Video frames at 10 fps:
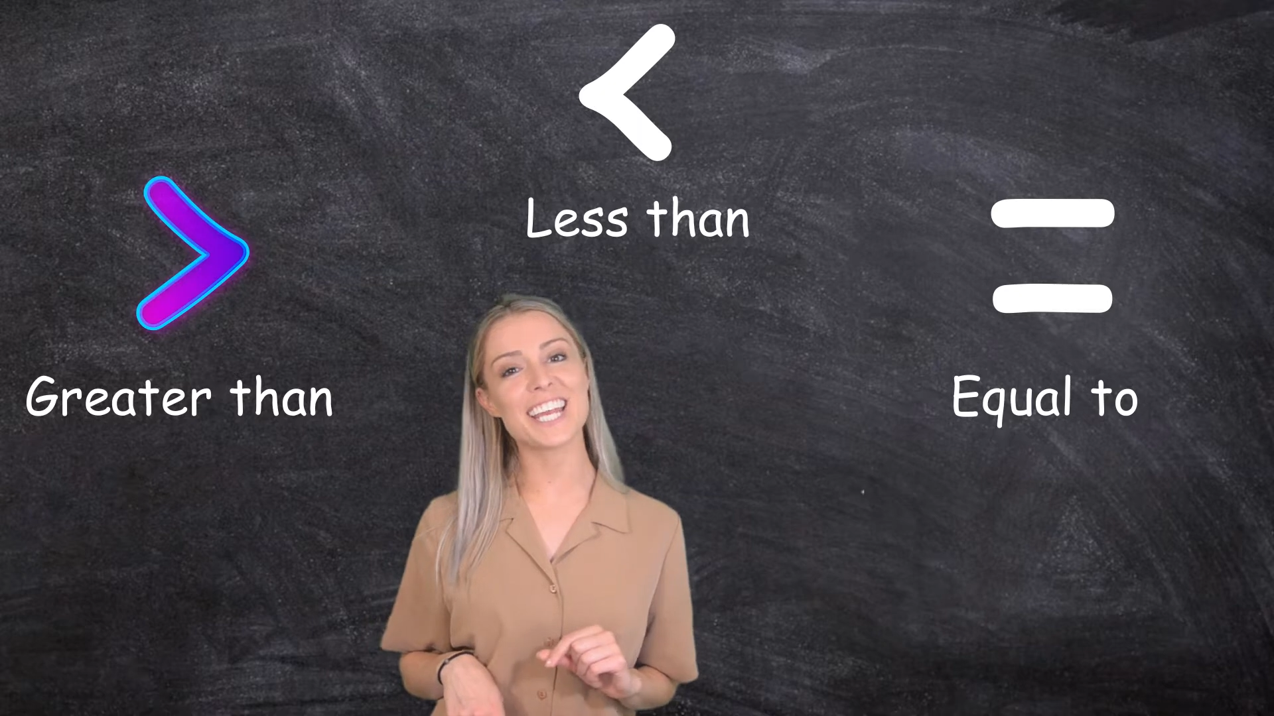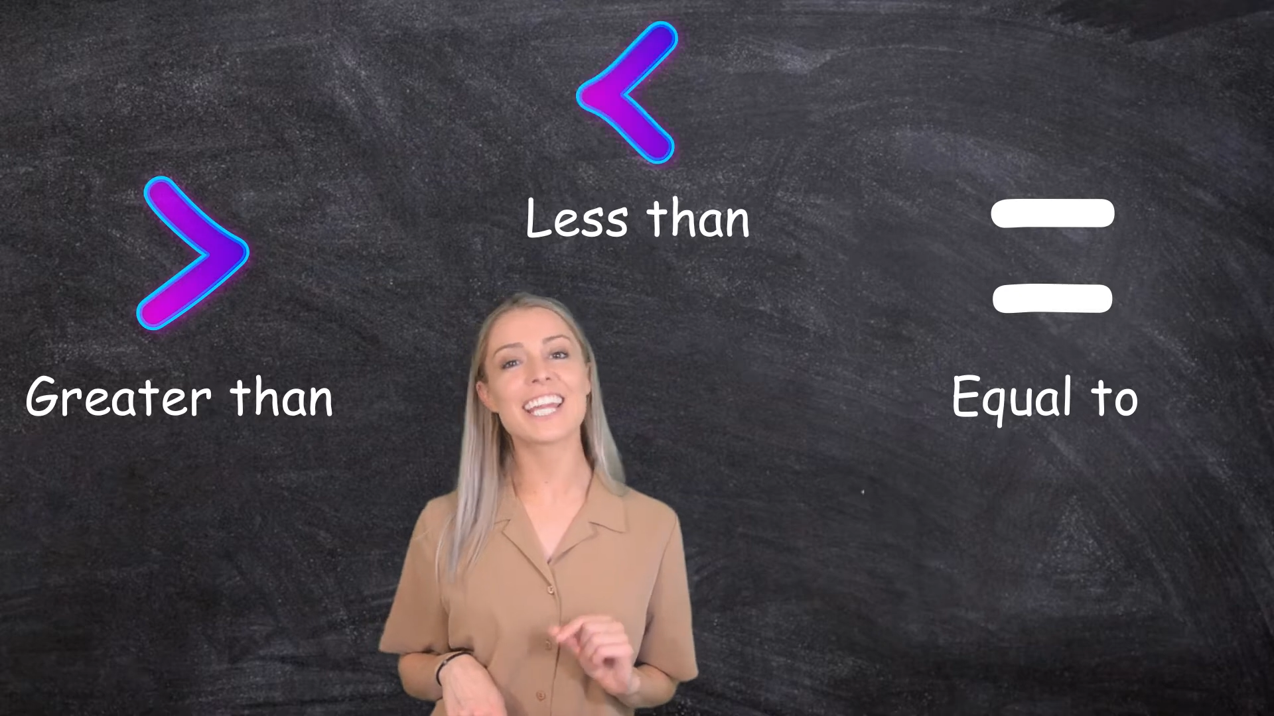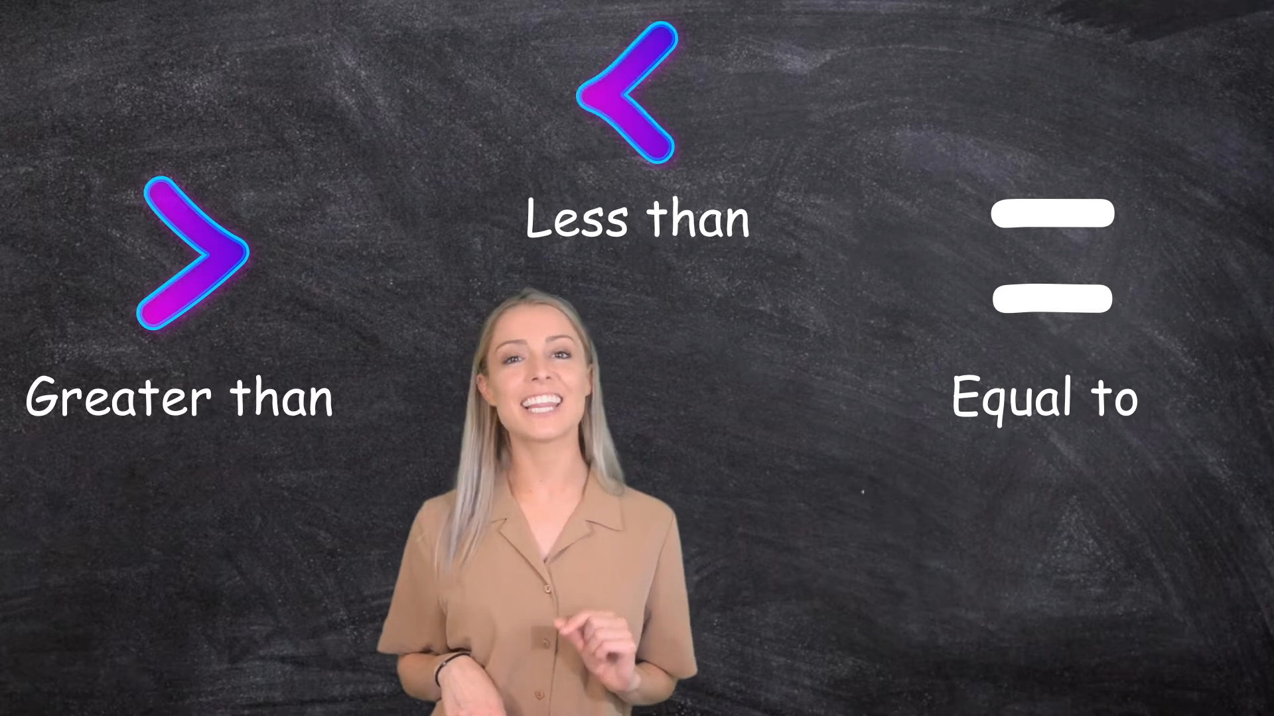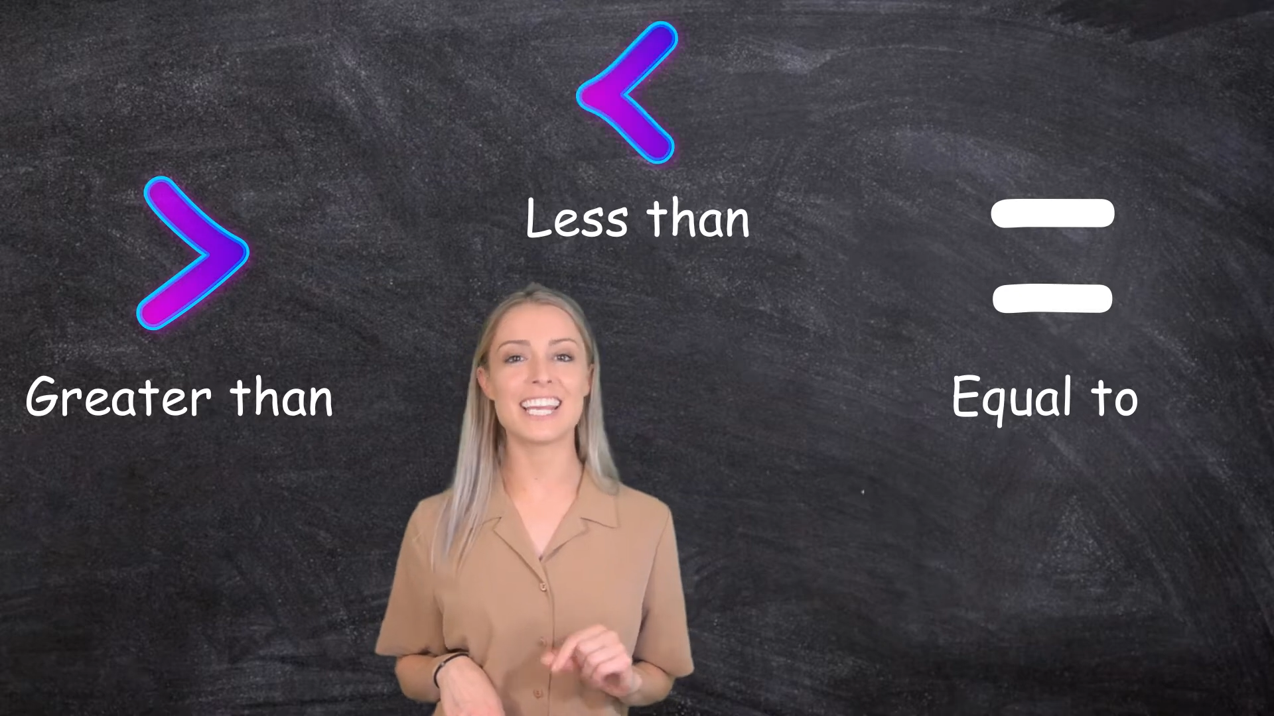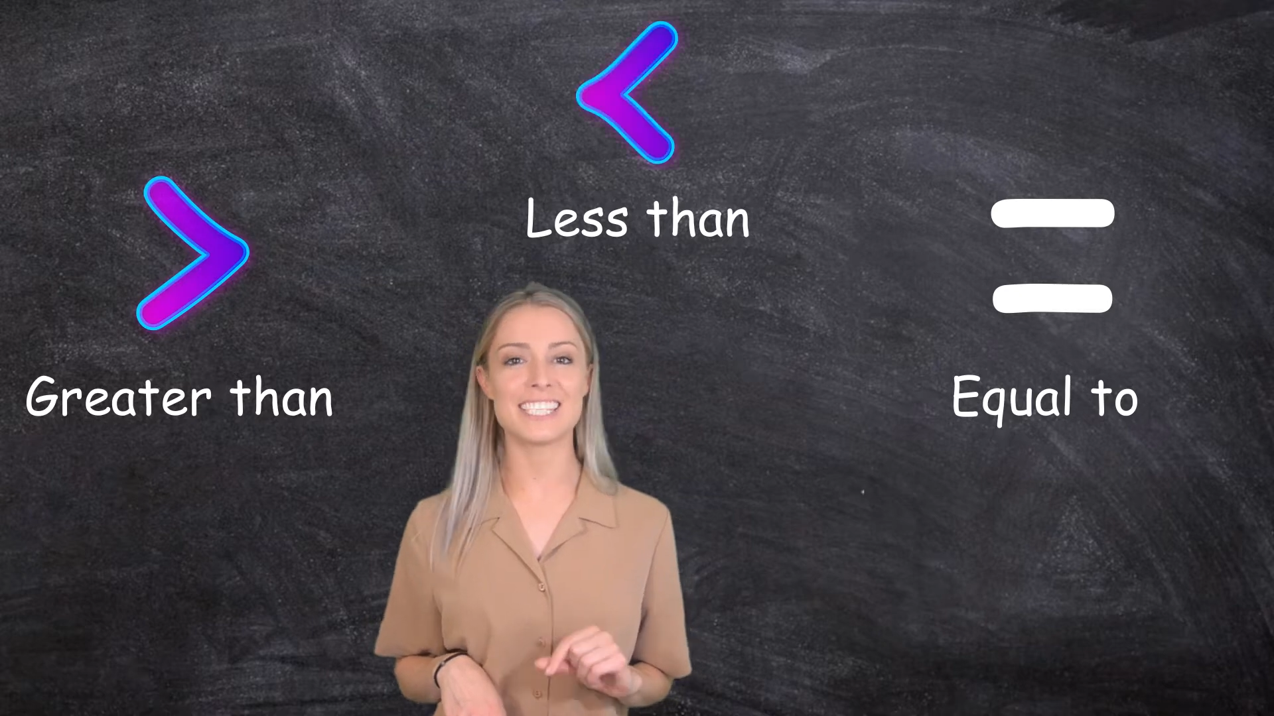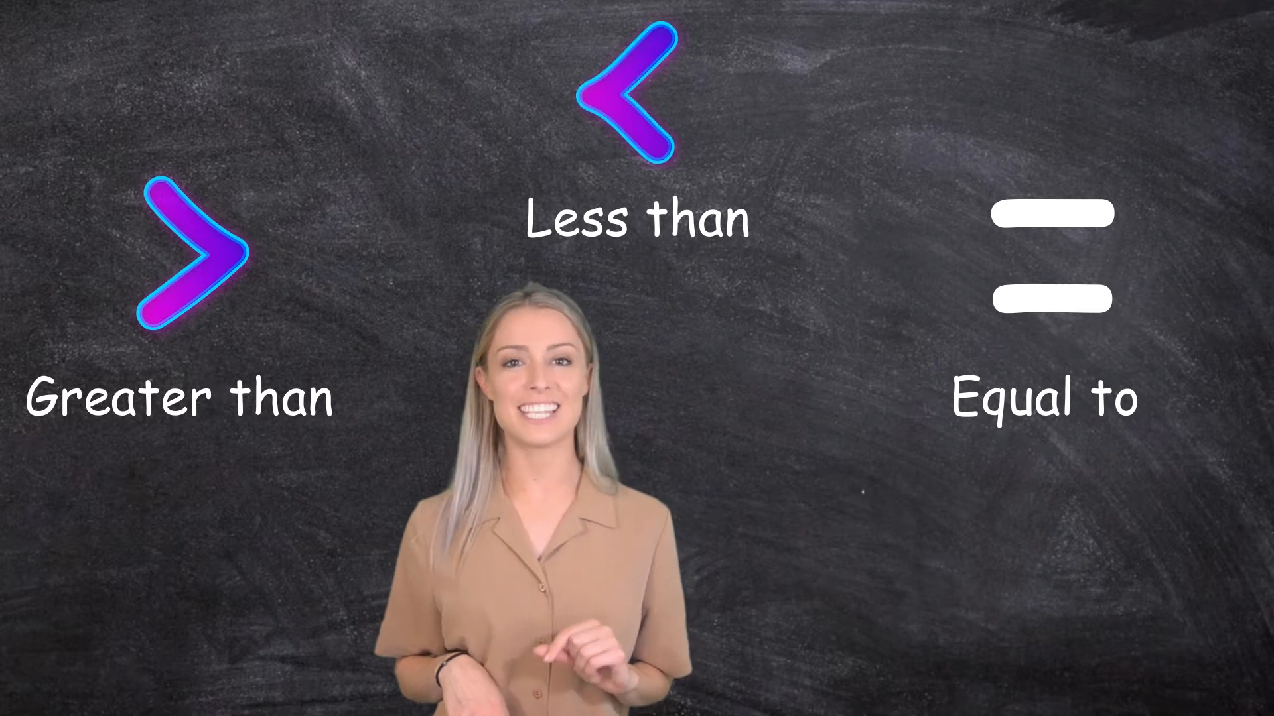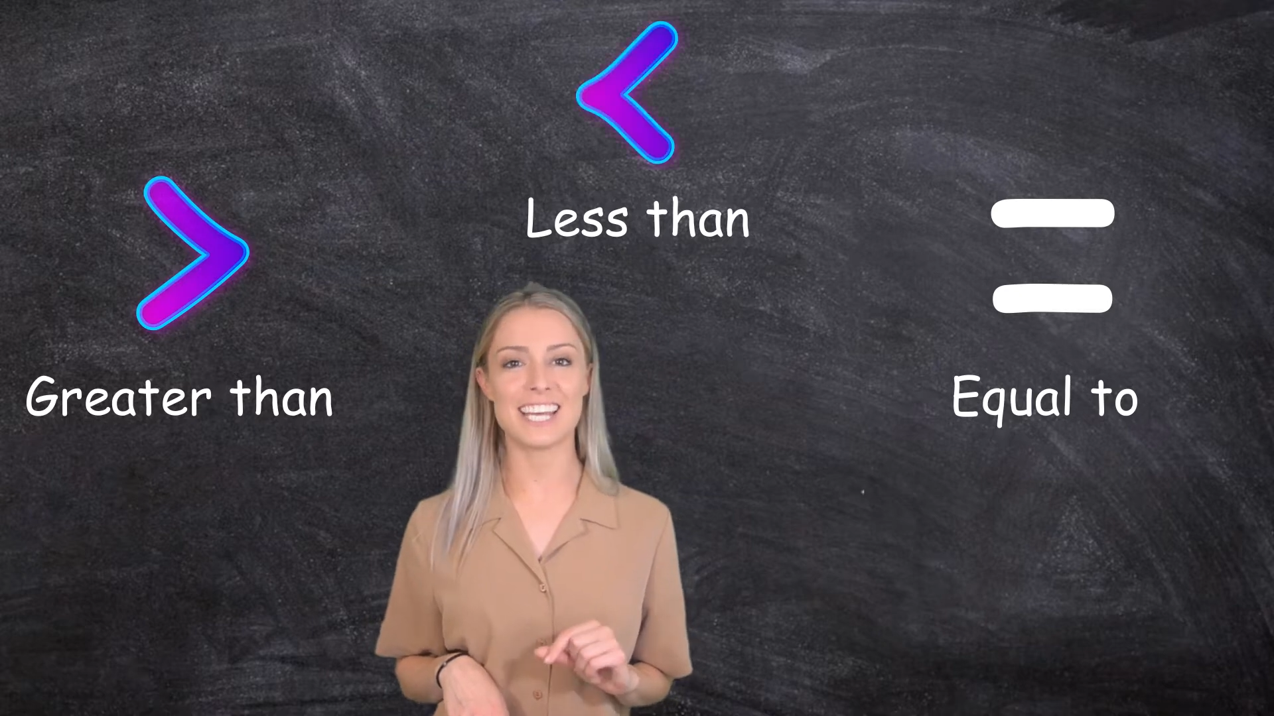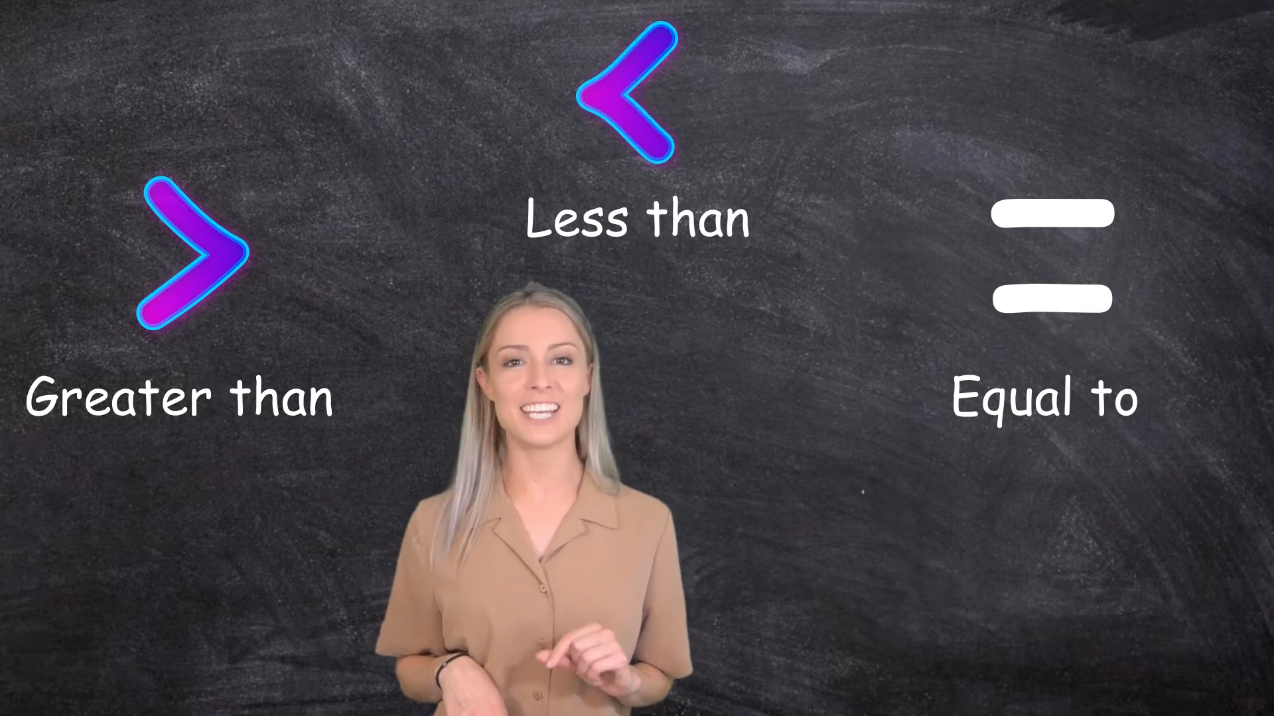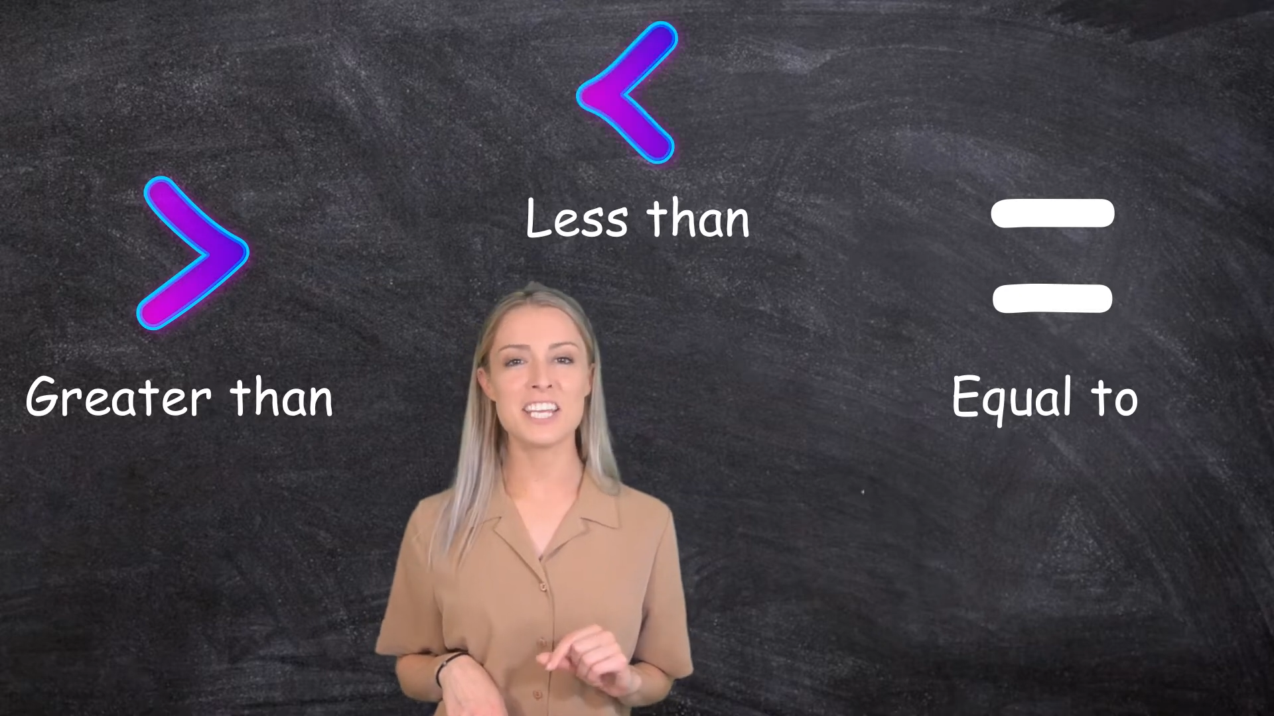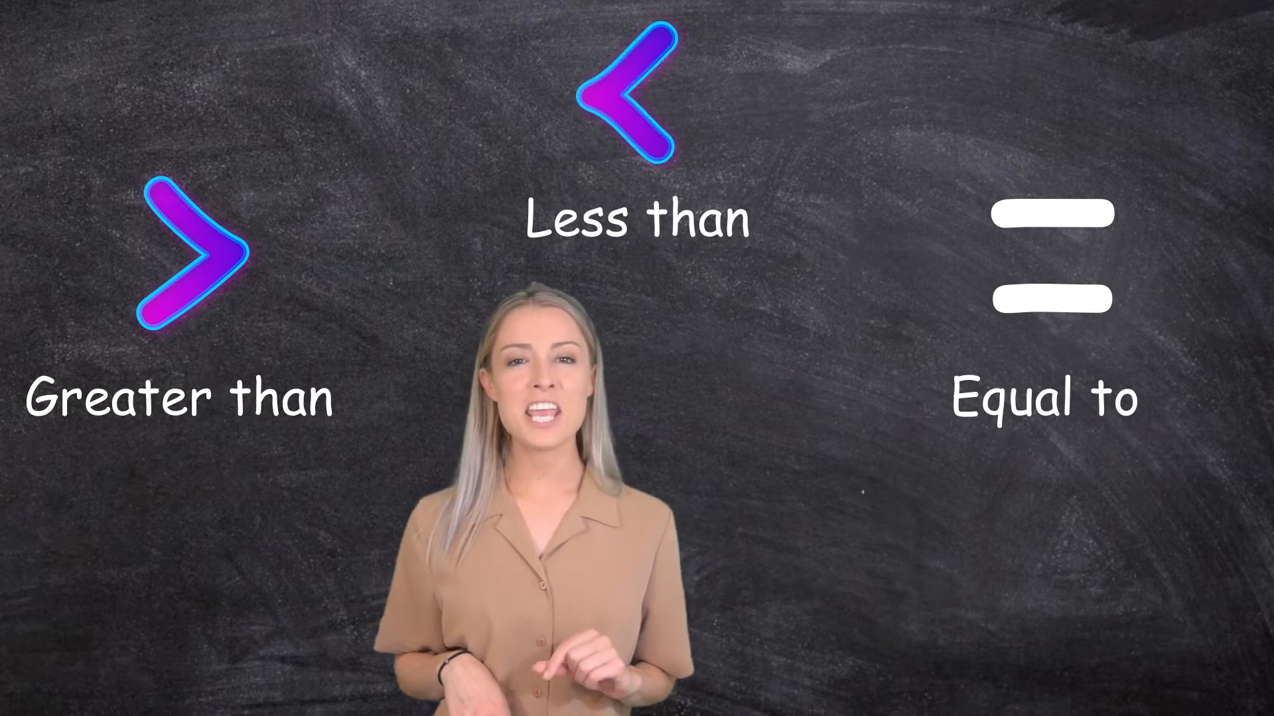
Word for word: and less than